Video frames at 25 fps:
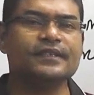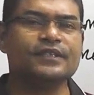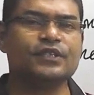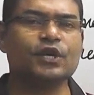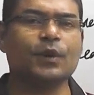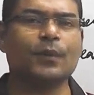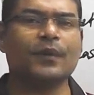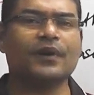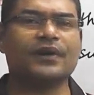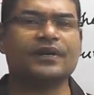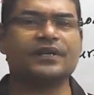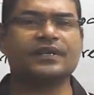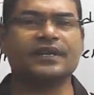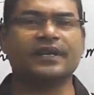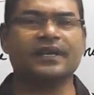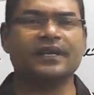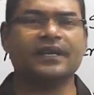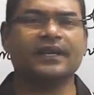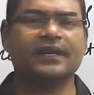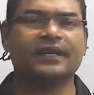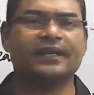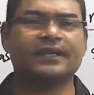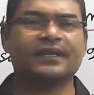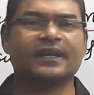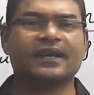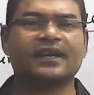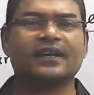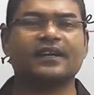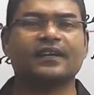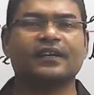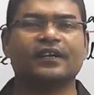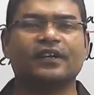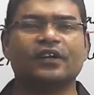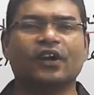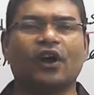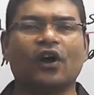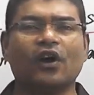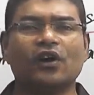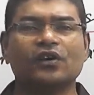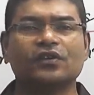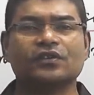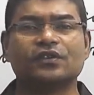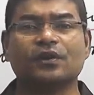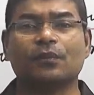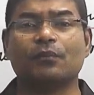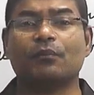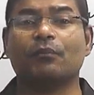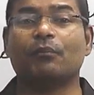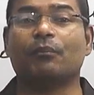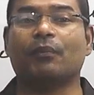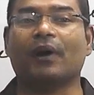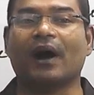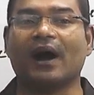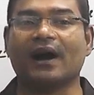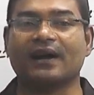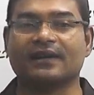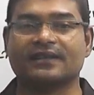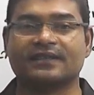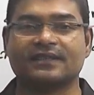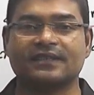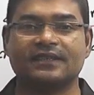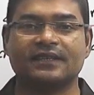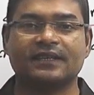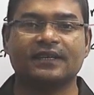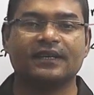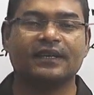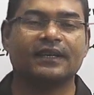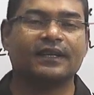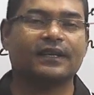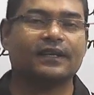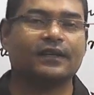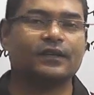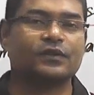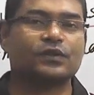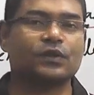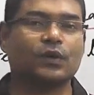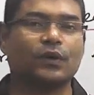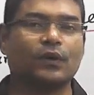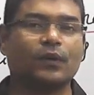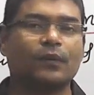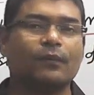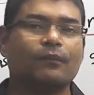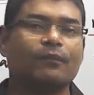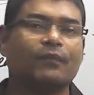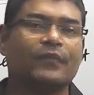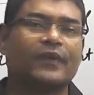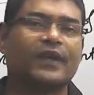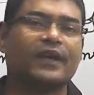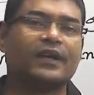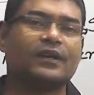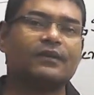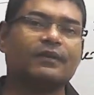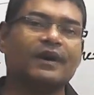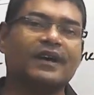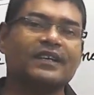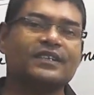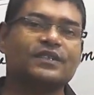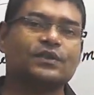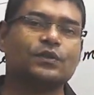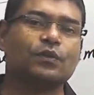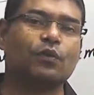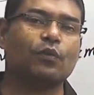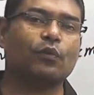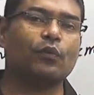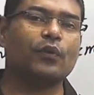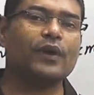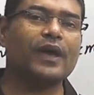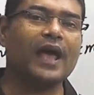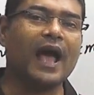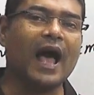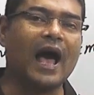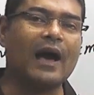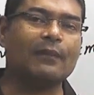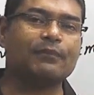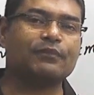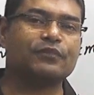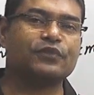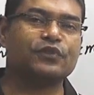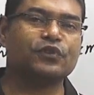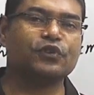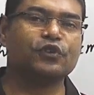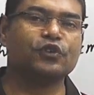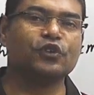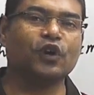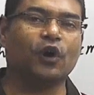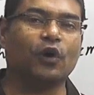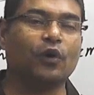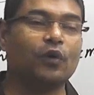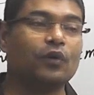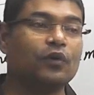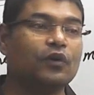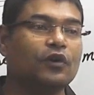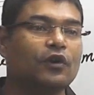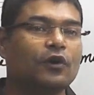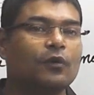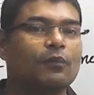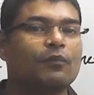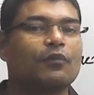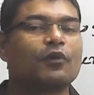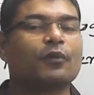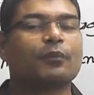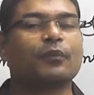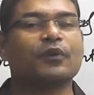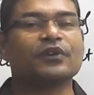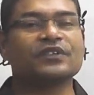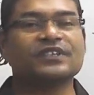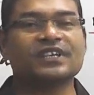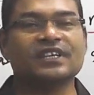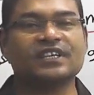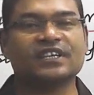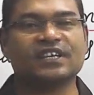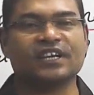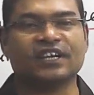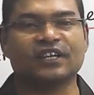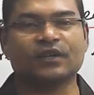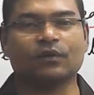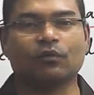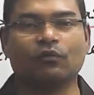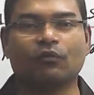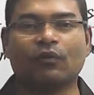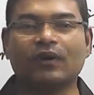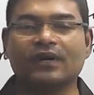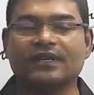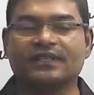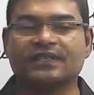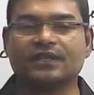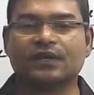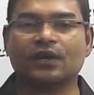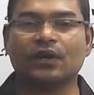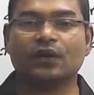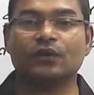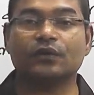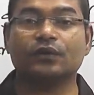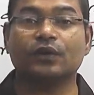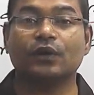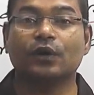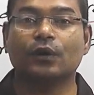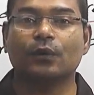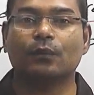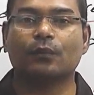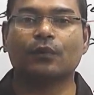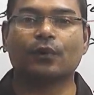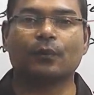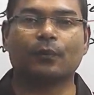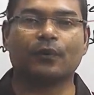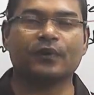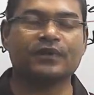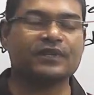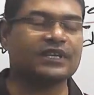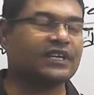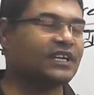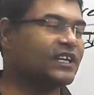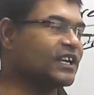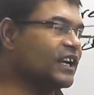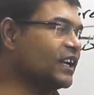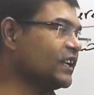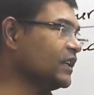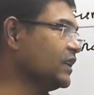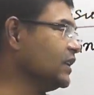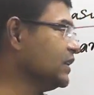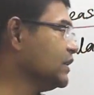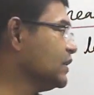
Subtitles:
geometry there are lots of parts. So at first we have to know proposition. What is called proposition?